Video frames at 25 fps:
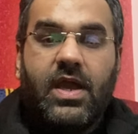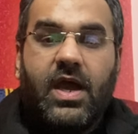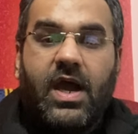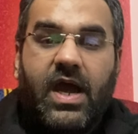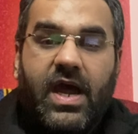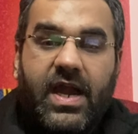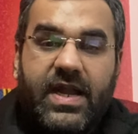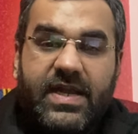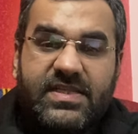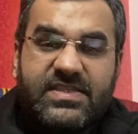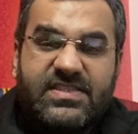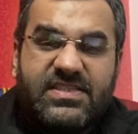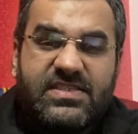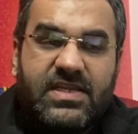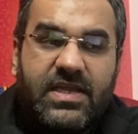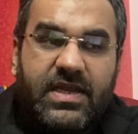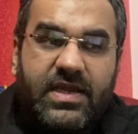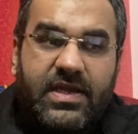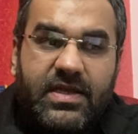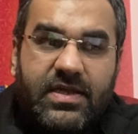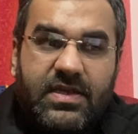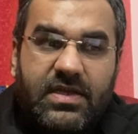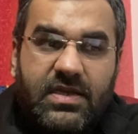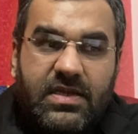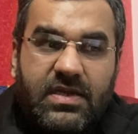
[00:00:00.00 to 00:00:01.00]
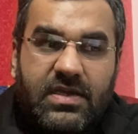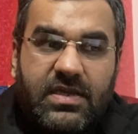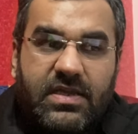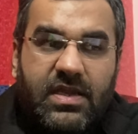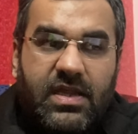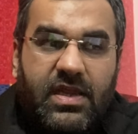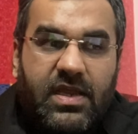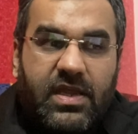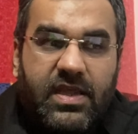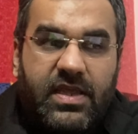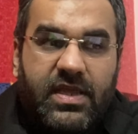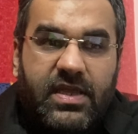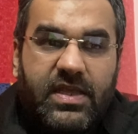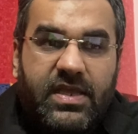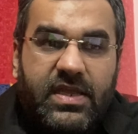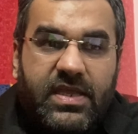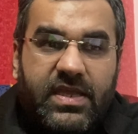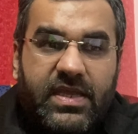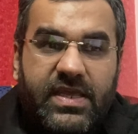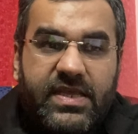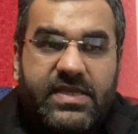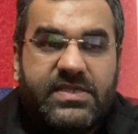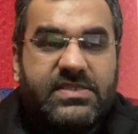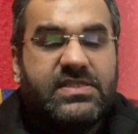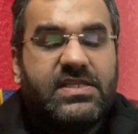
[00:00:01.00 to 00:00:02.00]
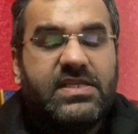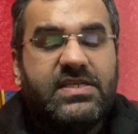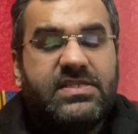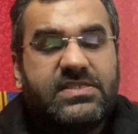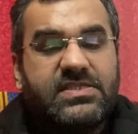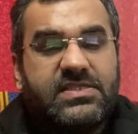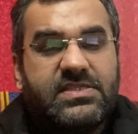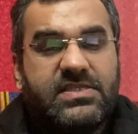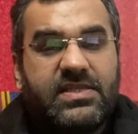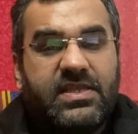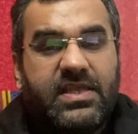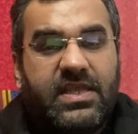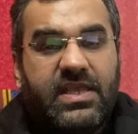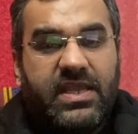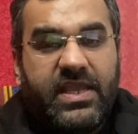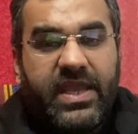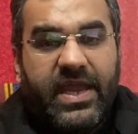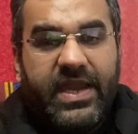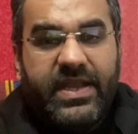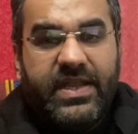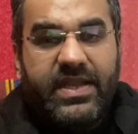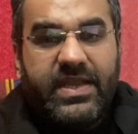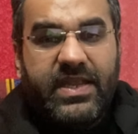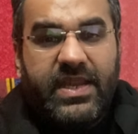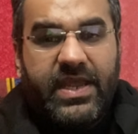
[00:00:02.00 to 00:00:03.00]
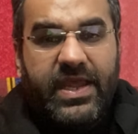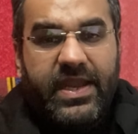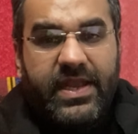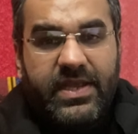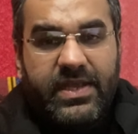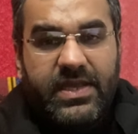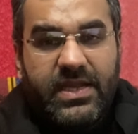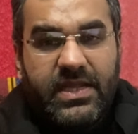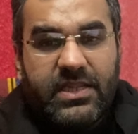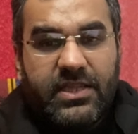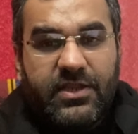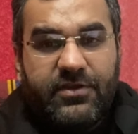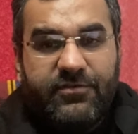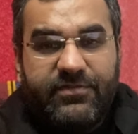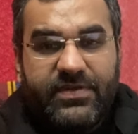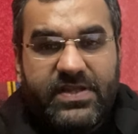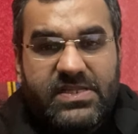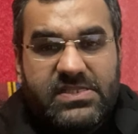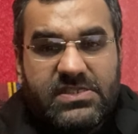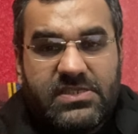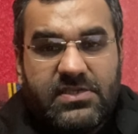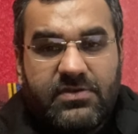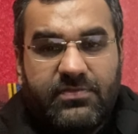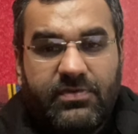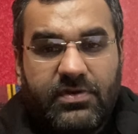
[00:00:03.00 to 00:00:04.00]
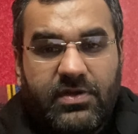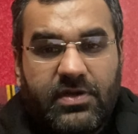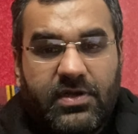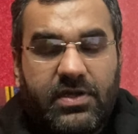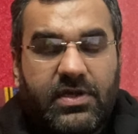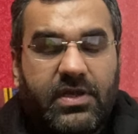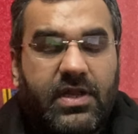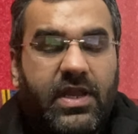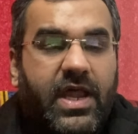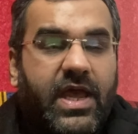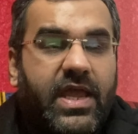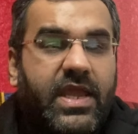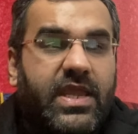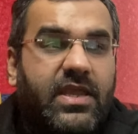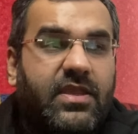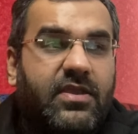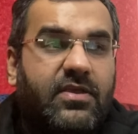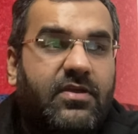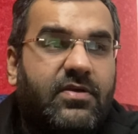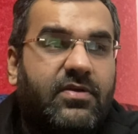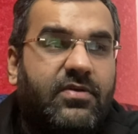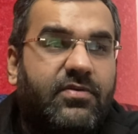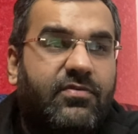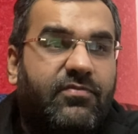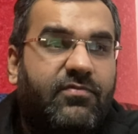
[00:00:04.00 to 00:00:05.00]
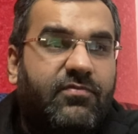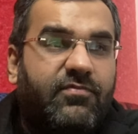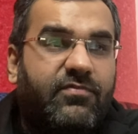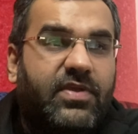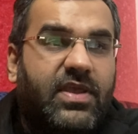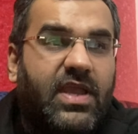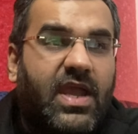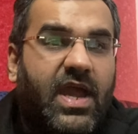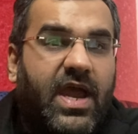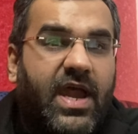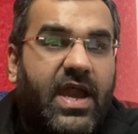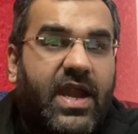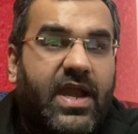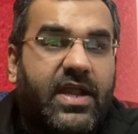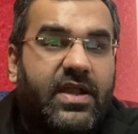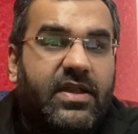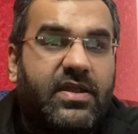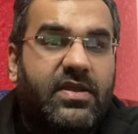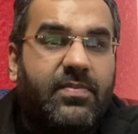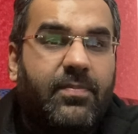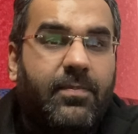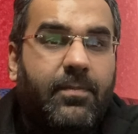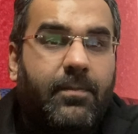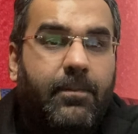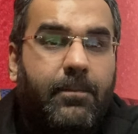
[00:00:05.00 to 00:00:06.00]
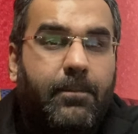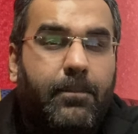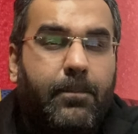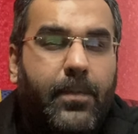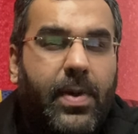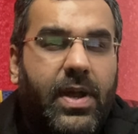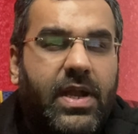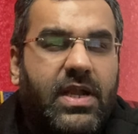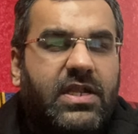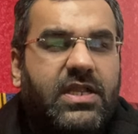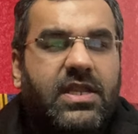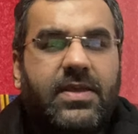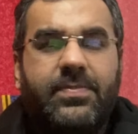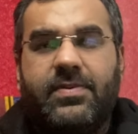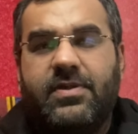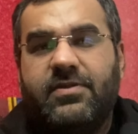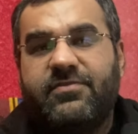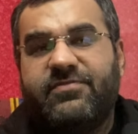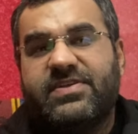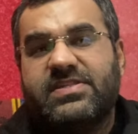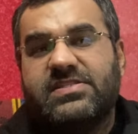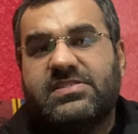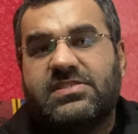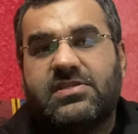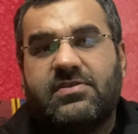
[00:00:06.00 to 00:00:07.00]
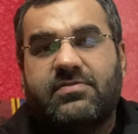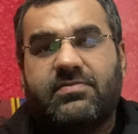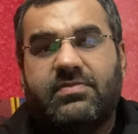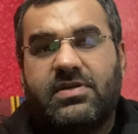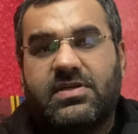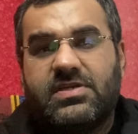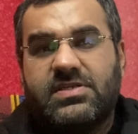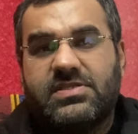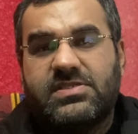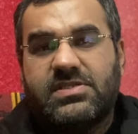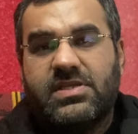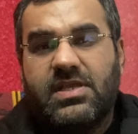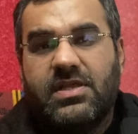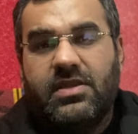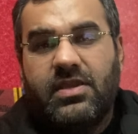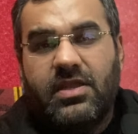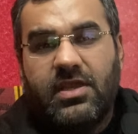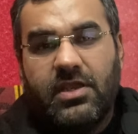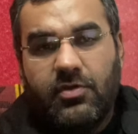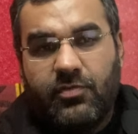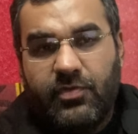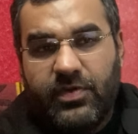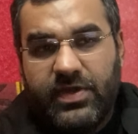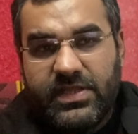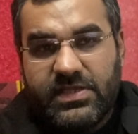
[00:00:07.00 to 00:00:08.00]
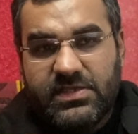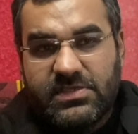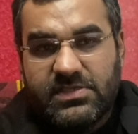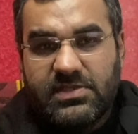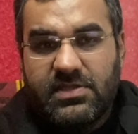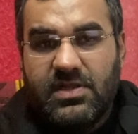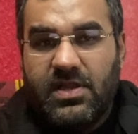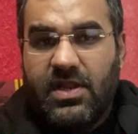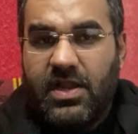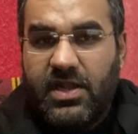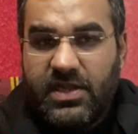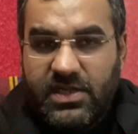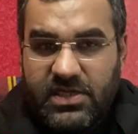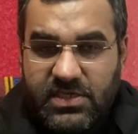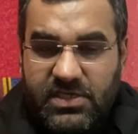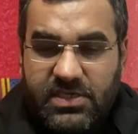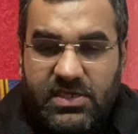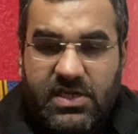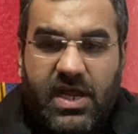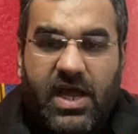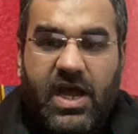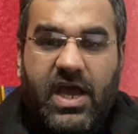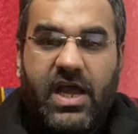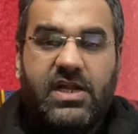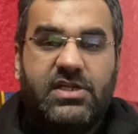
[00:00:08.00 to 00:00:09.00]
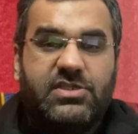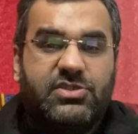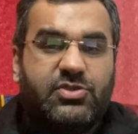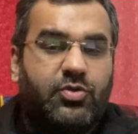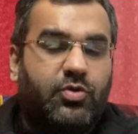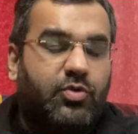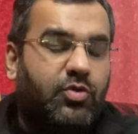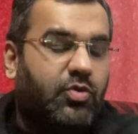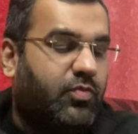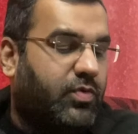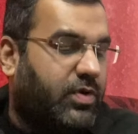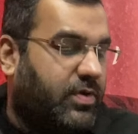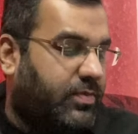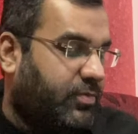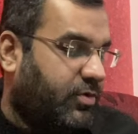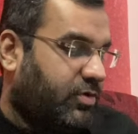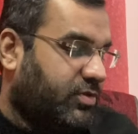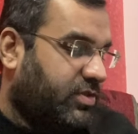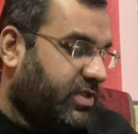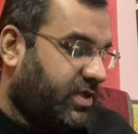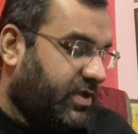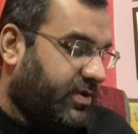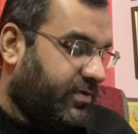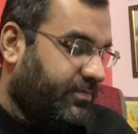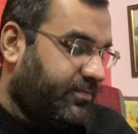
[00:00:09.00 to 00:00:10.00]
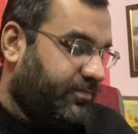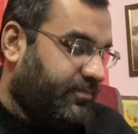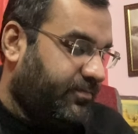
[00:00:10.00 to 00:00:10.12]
understand is this yet another fancy word like we had multiple fancy words in equities. I'll show you one more thing.